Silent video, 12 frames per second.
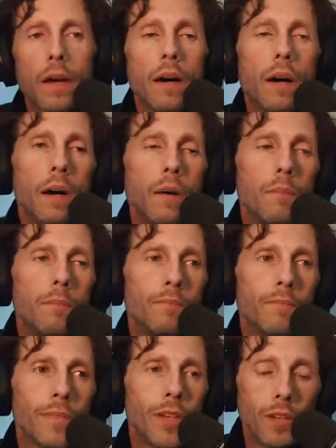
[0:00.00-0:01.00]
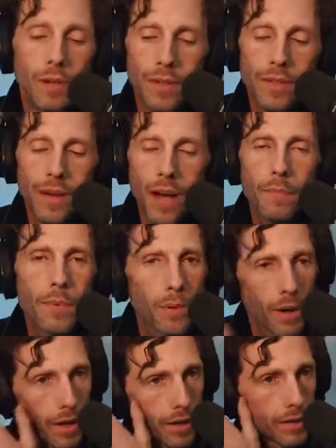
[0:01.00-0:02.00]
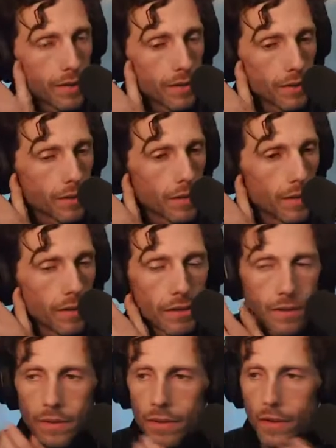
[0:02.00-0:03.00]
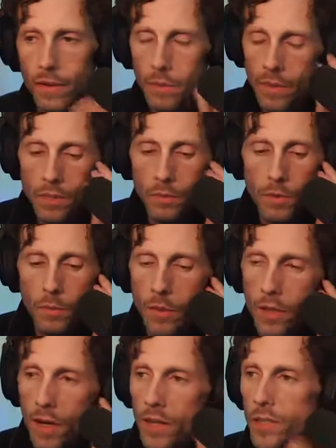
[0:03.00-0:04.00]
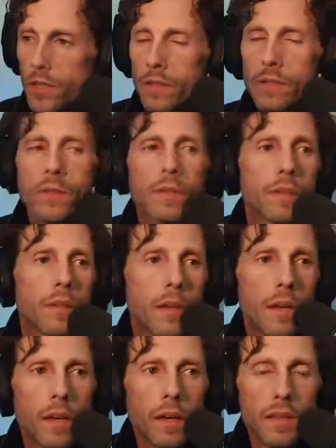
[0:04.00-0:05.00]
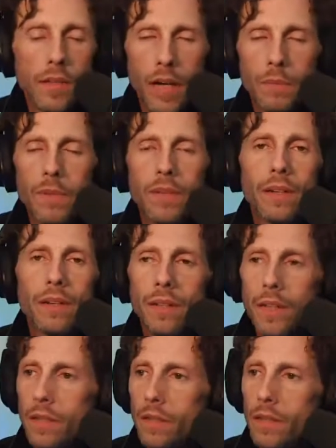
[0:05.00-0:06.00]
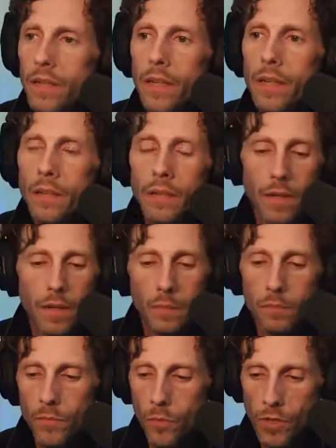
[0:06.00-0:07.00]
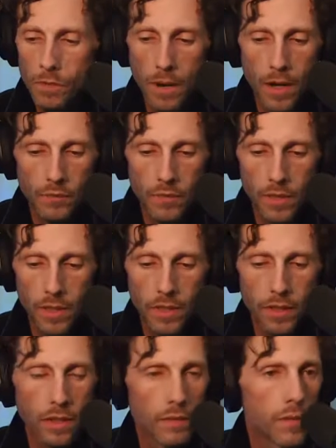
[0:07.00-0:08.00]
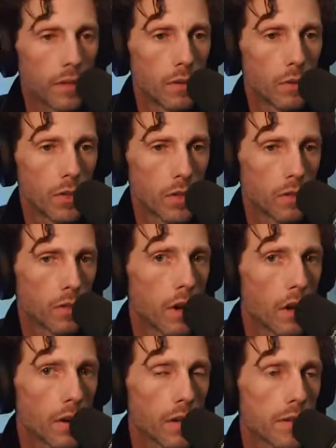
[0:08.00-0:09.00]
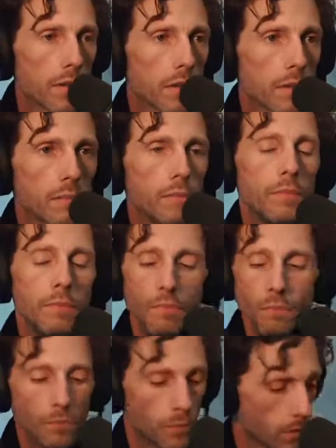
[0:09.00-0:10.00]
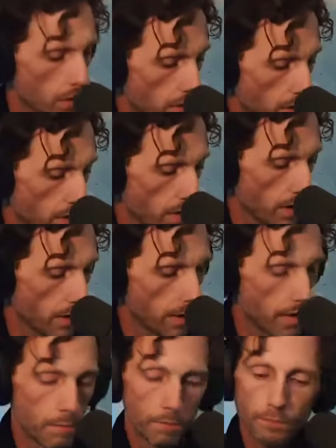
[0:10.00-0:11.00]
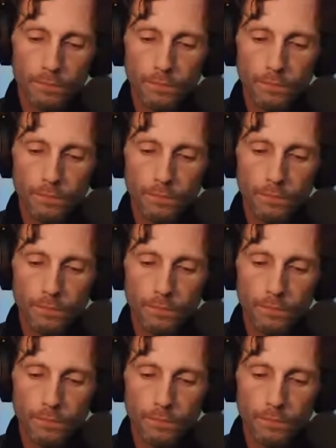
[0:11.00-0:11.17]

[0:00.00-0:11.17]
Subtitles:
it's copyrighted and there can be some repercussions. It's got to be done legally and respectfully of the original artist. And